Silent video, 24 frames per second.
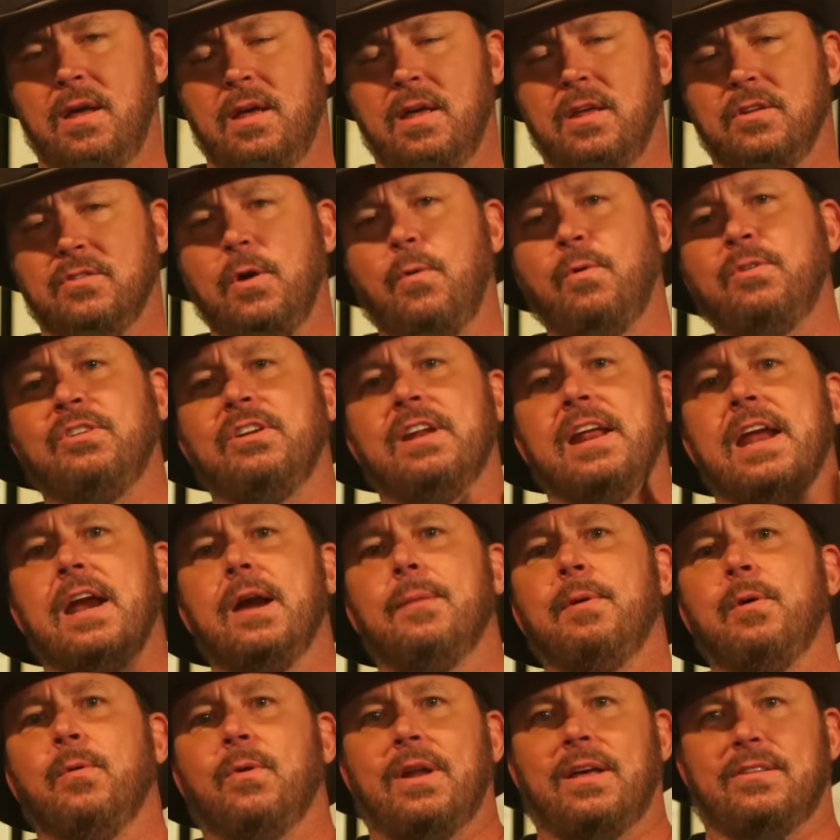So I want you to hear
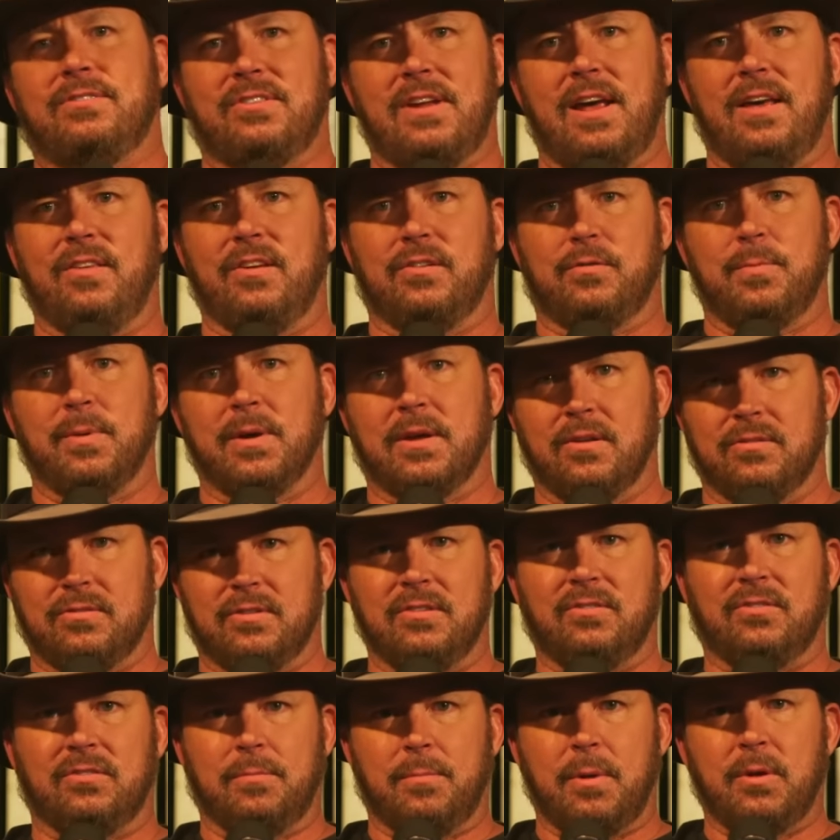me when I say this, because
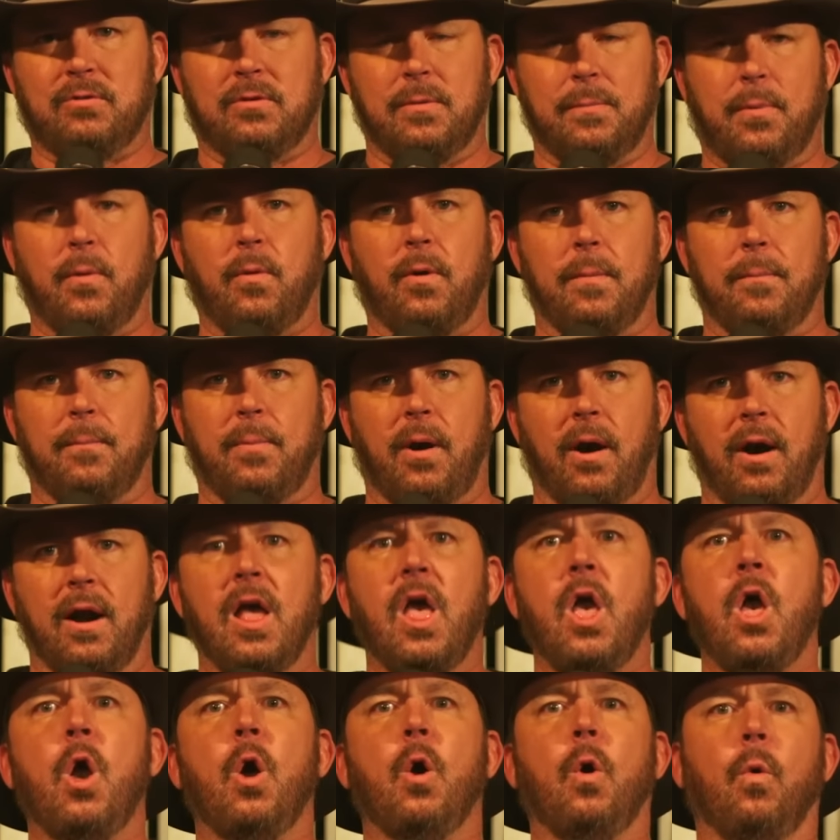this is the most important part.
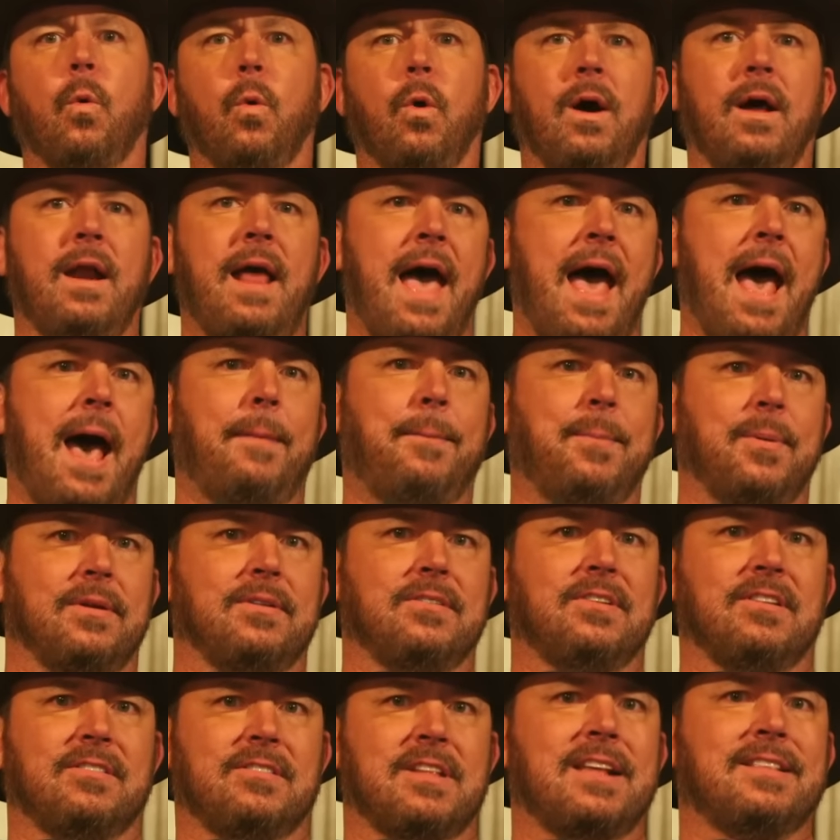What
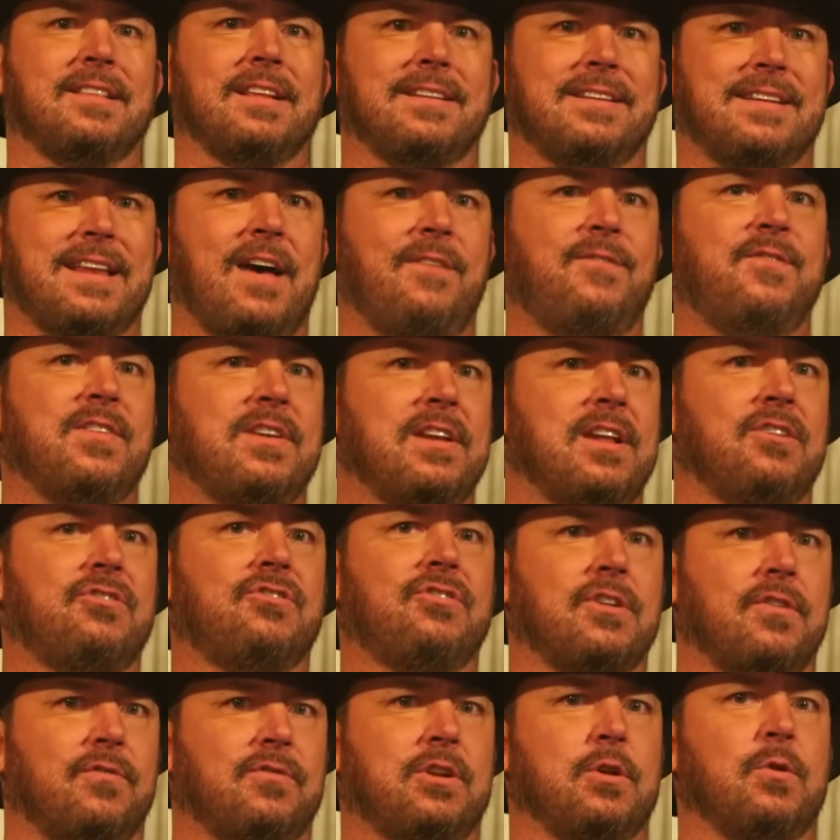happens is that the
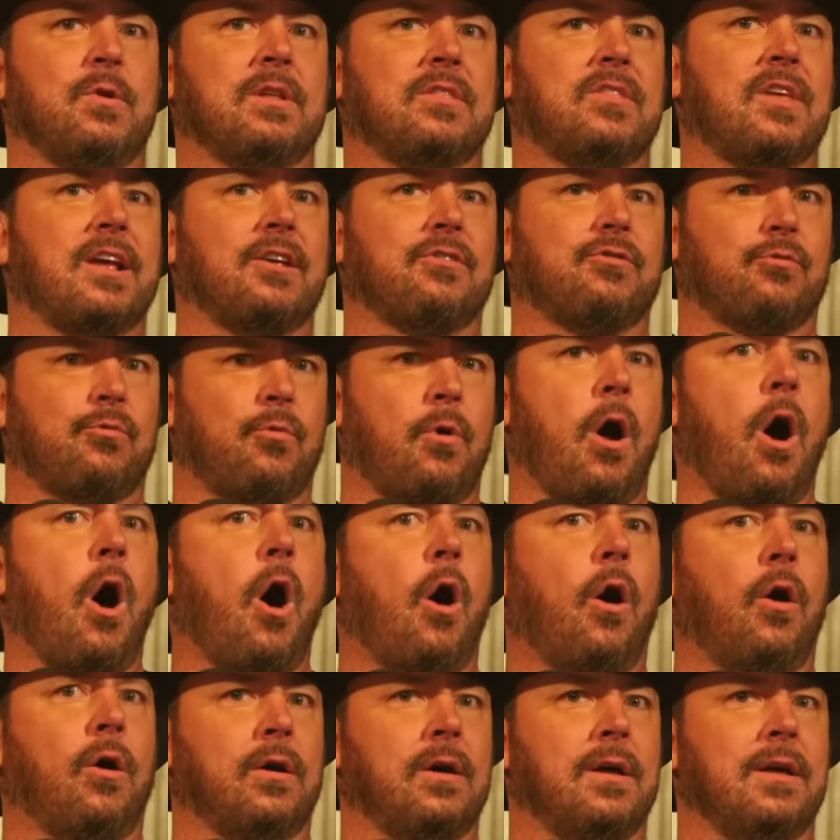definition of doing things
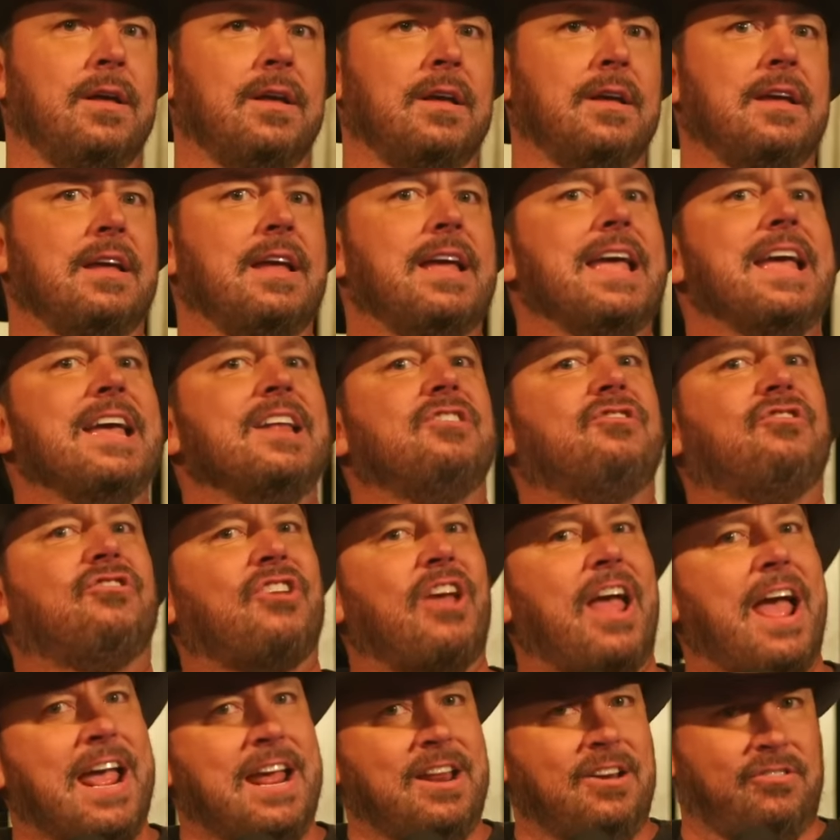wrong, it
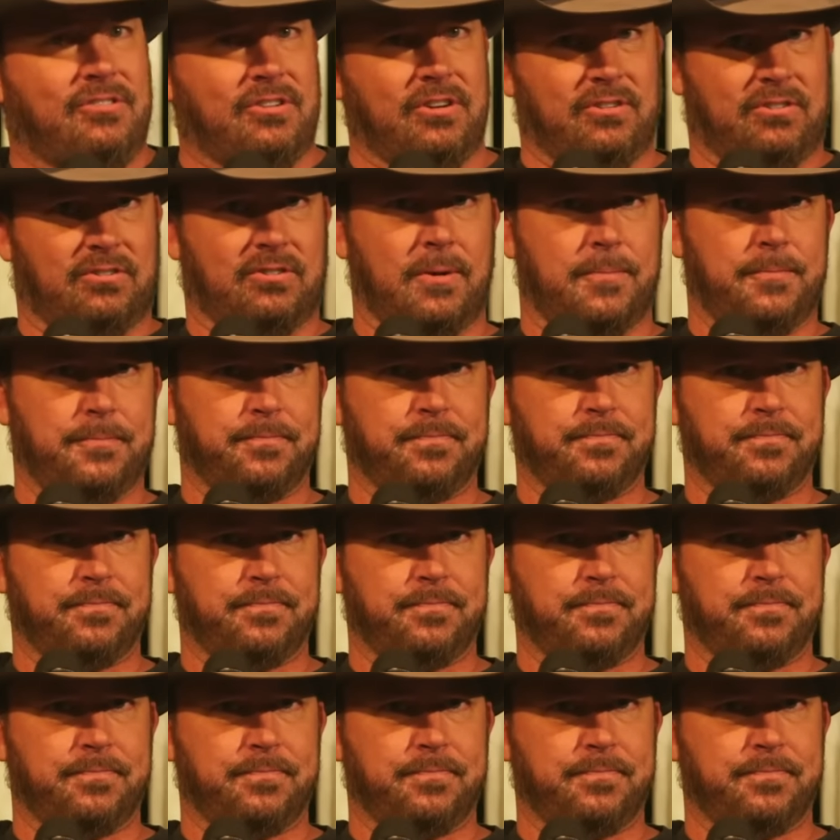changes.